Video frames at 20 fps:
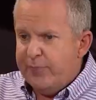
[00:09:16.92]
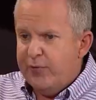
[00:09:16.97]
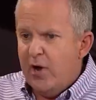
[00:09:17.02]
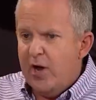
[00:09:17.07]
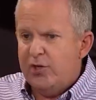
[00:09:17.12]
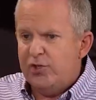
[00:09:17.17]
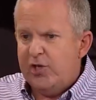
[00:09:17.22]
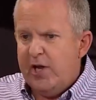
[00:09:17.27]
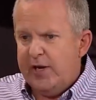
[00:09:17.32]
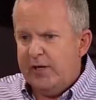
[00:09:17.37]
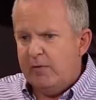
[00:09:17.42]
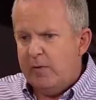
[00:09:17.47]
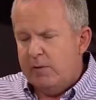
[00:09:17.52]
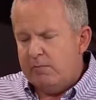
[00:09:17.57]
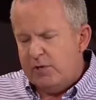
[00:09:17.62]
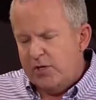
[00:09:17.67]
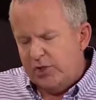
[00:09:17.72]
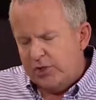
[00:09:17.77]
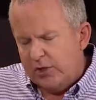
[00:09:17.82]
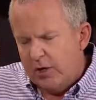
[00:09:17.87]
project, when
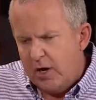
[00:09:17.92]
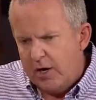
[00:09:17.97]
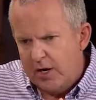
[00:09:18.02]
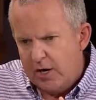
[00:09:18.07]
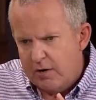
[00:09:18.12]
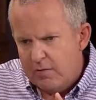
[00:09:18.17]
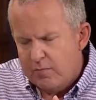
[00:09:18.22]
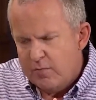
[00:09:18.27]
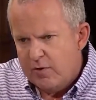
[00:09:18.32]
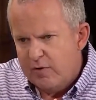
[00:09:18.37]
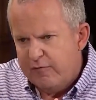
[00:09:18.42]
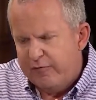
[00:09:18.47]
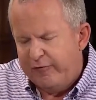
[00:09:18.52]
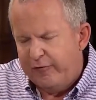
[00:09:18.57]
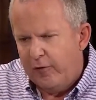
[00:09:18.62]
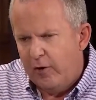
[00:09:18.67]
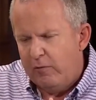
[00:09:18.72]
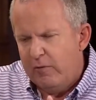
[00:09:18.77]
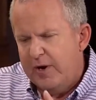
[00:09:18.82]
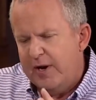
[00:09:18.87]
we started to move
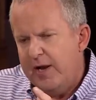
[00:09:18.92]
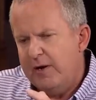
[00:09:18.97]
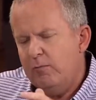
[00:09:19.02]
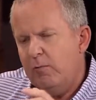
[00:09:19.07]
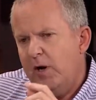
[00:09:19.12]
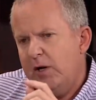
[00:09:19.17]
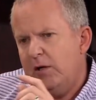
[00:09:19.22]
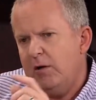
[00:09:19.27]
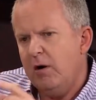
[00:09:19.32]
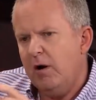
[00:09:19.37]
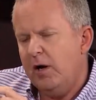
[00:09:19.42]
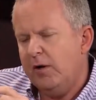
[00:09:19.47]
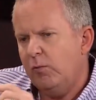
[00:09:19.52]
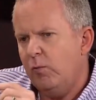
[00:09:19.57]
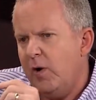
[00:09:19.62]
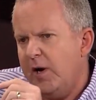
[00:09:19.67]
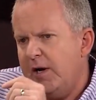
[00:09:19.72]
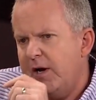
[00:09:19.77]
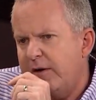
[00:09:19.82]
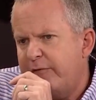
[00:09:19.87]
forward in what God
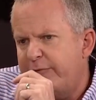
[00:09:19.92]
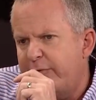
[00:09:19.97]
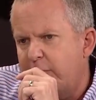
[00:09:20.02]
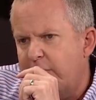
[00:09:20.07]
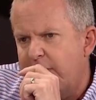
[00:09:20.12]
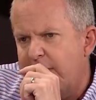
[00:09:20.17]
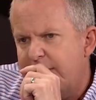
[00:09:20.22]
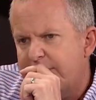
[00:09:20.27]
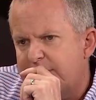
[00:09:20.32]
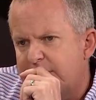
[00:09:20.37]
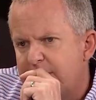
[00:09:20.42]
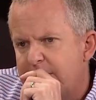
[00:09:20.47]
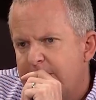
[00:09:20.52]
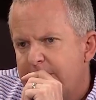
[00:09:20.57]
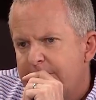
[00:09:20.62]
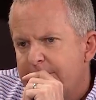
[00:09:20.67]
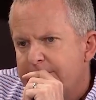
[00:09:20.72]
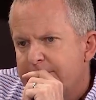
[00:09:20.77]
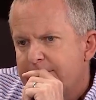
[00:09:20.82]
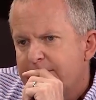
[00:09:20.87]
wanted for us,
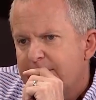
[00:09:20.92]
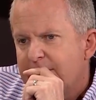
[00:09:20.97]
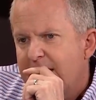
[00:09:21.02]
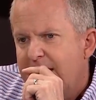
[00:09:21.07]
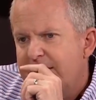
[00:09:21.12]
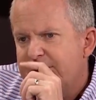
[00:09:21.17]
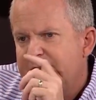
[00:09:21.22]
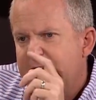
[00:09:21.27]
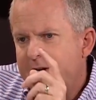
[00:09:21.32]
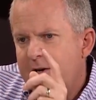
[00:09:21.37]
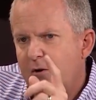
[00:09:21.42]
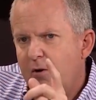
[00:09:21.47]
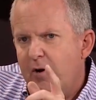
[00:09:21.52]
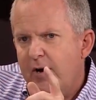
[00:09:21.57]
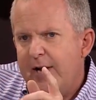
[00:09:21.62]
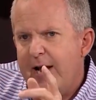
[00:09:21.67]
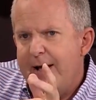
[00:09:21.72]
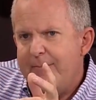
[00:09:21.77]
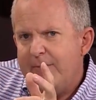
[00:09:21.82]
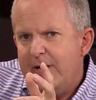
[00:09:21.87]
I said,
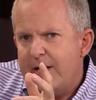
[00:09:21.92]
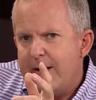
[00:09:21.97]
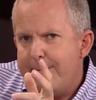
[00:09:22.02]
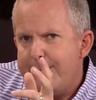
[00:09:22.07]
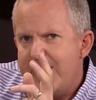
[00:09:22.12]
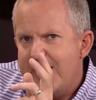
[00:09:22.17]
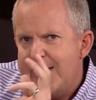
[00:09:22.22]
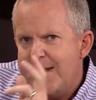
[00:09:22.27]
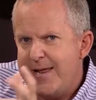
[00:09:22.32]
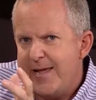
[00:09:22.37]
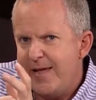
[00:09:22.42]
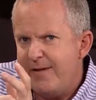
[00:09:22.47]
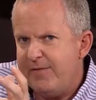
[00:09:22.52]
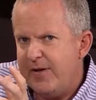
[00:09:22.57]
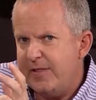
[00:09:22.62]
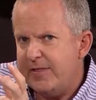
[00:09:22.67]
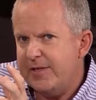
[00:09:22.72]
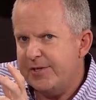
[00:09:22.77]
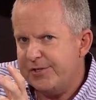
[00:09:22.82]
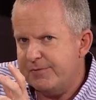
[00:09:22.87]
Lord, I'm going to believe
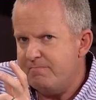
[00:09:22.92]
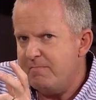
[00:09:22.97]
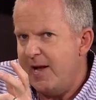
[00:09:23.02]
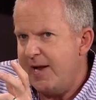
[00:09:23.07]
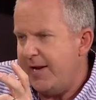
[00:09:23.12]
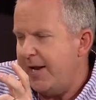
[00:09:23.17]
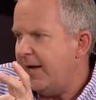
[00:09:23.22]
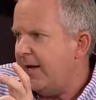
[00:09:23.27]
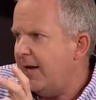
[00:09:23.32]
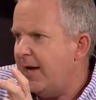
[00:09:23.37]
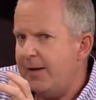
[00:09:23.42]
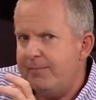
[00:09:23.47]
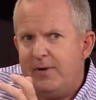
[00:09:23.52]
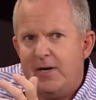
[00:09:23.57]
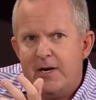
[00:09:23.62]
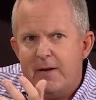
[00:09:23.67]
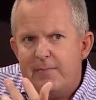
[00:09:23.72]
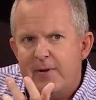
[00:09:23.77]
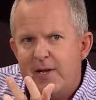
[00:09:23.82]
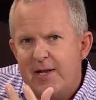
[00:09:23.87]
in this money. I'm
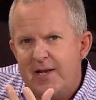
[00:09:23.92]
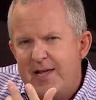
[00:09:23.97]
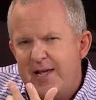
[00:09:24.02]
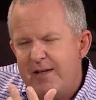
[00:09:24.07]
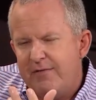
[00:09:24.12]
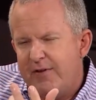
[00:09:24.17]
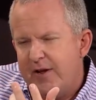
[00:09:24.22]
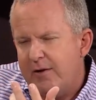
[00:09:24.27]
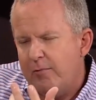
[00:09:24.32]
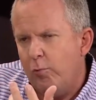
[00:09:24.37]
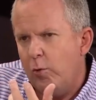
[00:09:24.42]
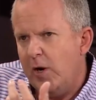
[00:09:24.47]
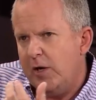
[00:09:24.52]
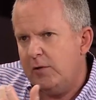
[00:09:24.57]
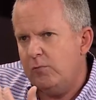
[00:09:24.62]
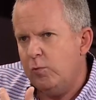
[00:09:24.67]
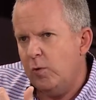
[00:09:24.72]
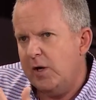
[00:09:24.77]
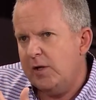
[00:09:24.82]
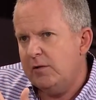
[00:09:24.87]
going to believe in
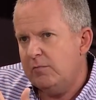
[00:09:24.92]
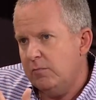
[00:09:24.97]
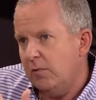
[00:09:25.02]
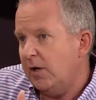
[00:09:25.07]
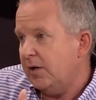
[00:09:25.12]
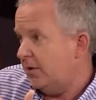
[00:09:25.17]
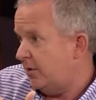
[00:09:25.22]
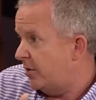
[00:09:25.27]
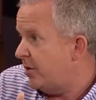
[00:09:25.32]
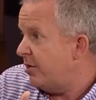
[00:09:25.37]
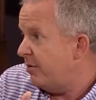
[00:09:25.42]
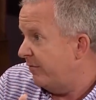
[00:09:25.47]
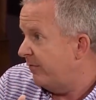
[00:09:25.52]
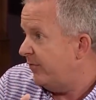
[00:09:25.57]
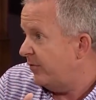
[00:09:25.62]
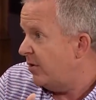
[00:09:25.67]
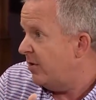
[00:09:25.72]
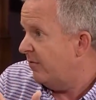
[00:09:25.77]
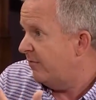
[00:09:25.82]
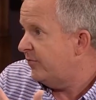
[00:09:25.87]
what
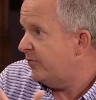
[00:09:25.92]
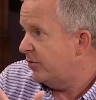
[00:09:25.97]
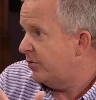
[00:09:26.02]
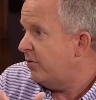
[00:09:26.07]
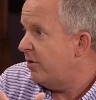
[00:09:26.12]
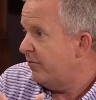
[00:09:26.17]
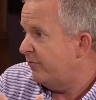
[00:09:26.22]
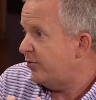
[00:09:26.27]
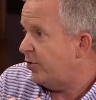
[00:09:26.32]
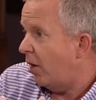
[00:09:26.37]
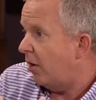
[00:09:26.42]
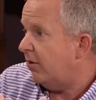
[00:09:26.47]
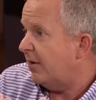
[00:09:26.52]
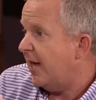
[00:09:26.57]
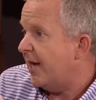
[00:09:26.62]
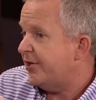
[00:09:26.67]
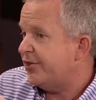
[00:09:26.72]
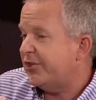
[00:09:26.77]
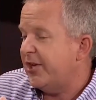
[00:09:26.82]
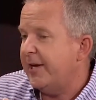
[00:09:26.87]
you've told
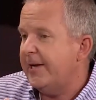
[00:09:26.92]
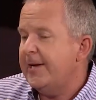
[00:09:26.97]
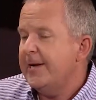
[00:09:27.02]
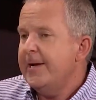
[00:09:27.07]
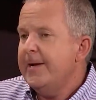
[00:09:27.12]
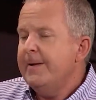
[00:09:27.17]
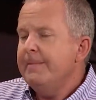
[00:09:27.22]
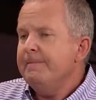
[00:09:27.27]
us. And